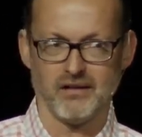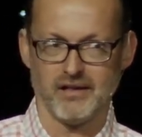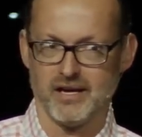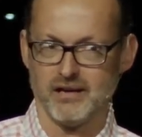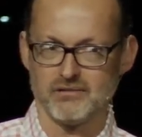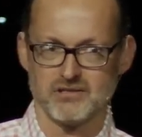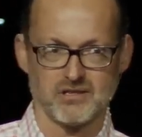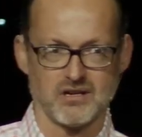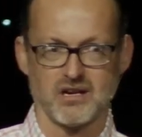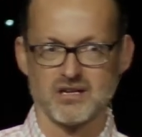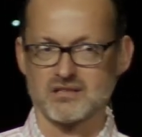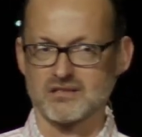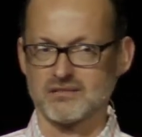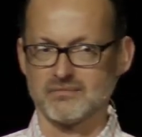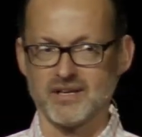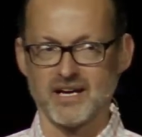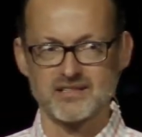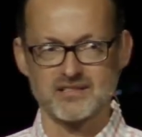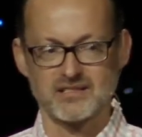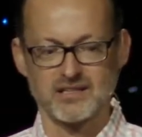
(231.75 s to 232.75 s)
that was
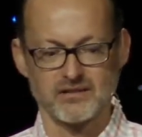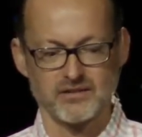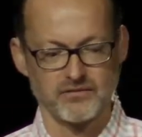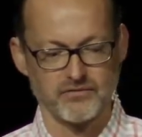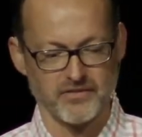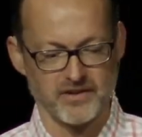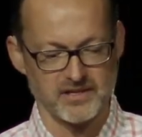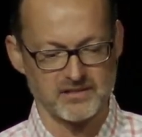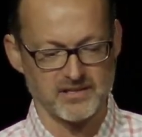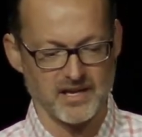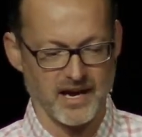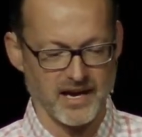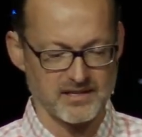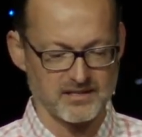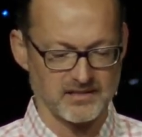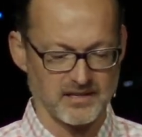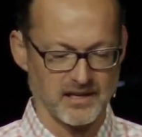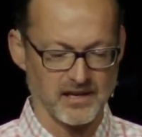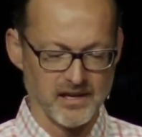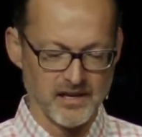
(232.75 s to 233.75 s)
awesome. That sounded
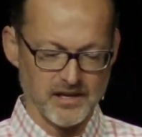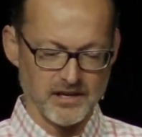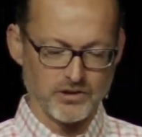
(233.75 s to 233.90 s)
fantastic.